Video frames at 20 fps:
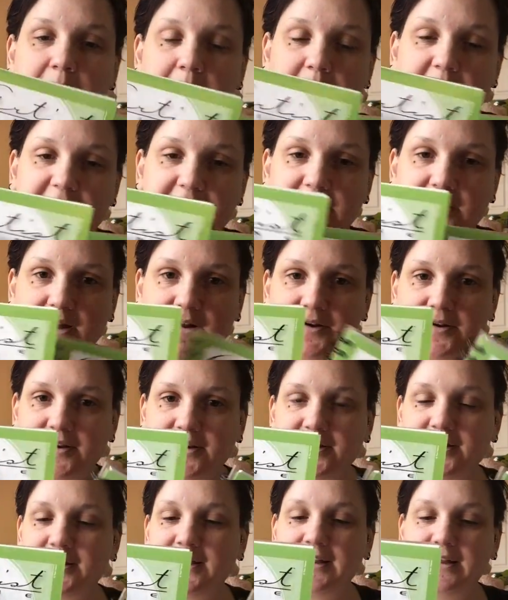My
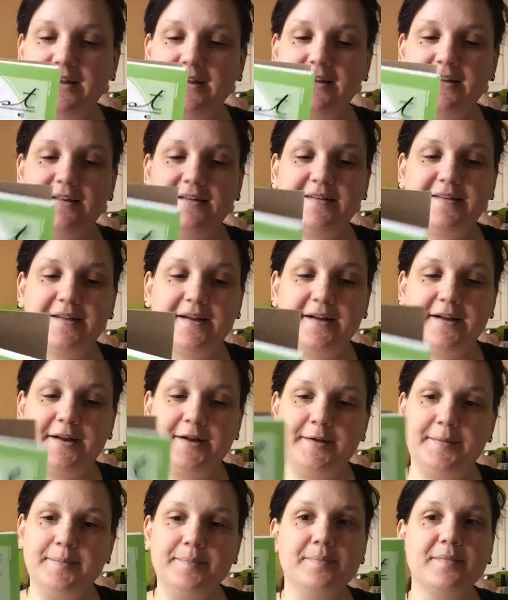daughter is
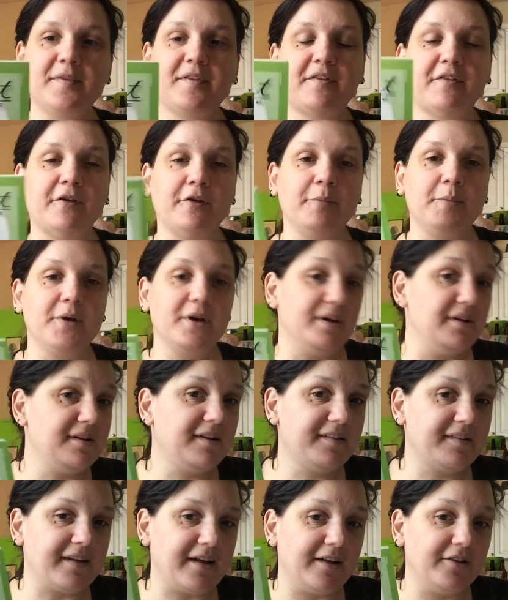super
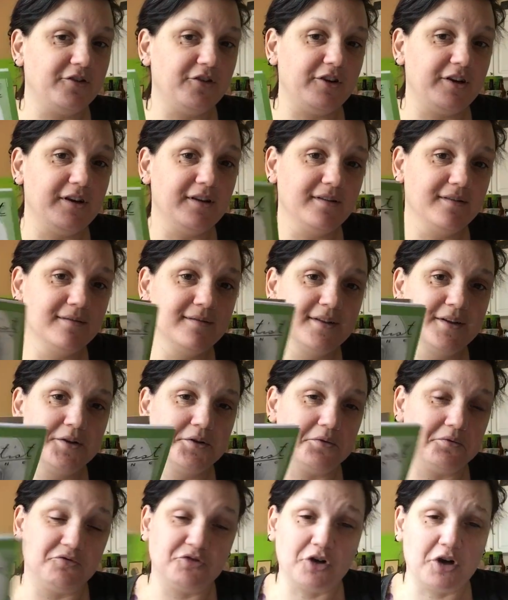into sketching,
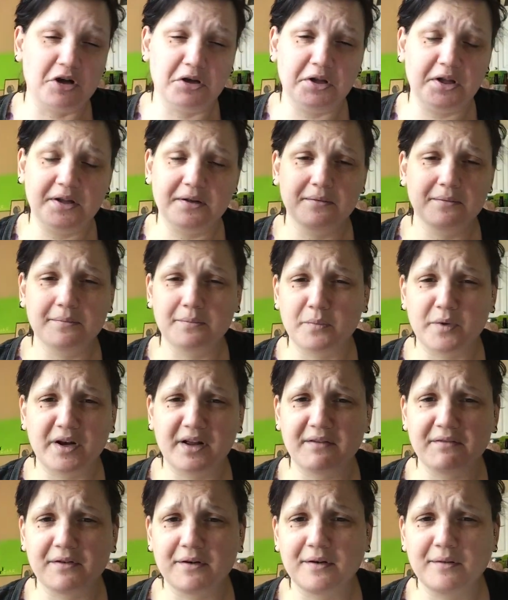drawing,
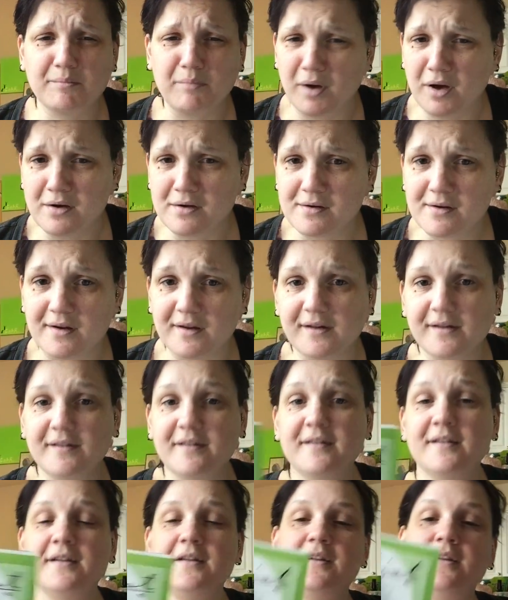whatever,
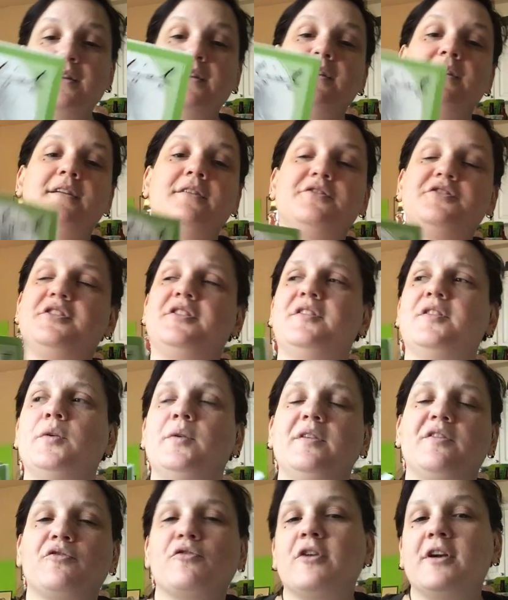markers. She's
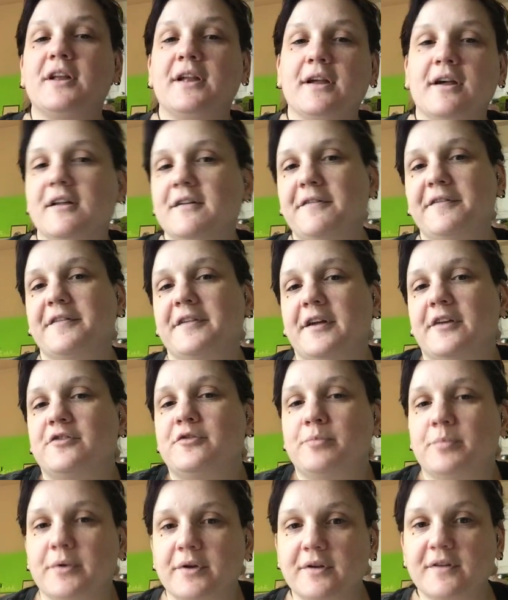always running out of
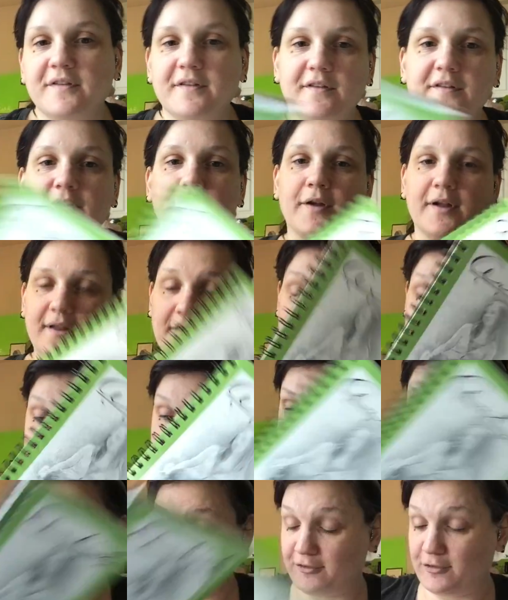sketchbooks. So I got
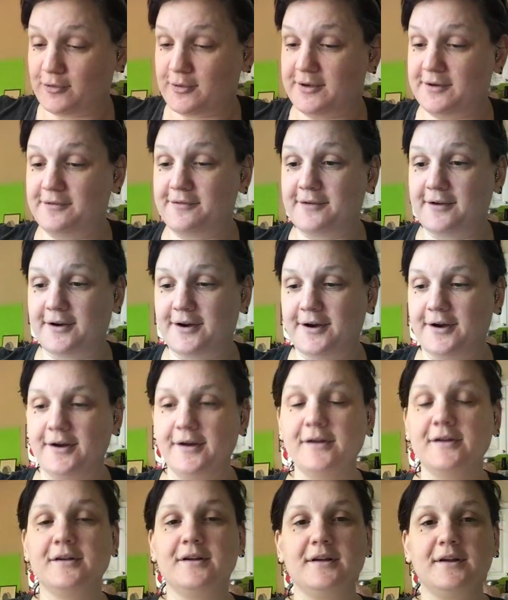an extra one for
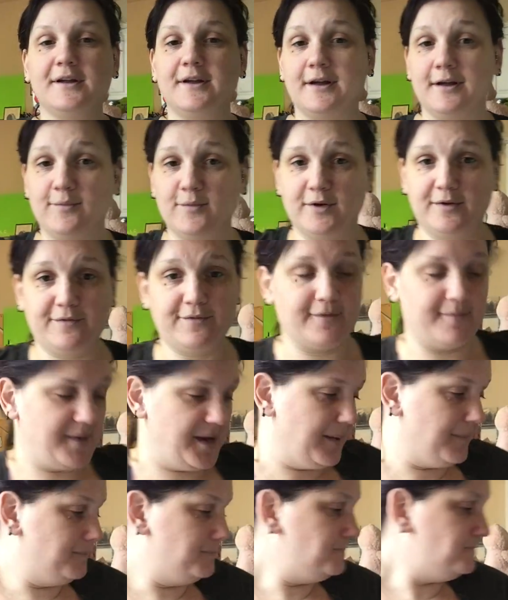her and one for
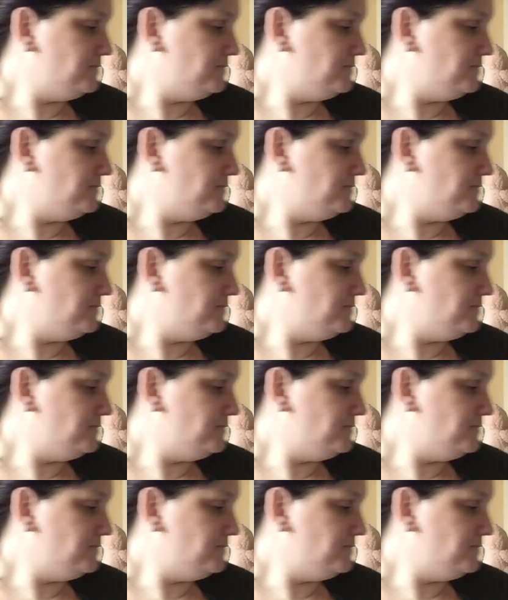me.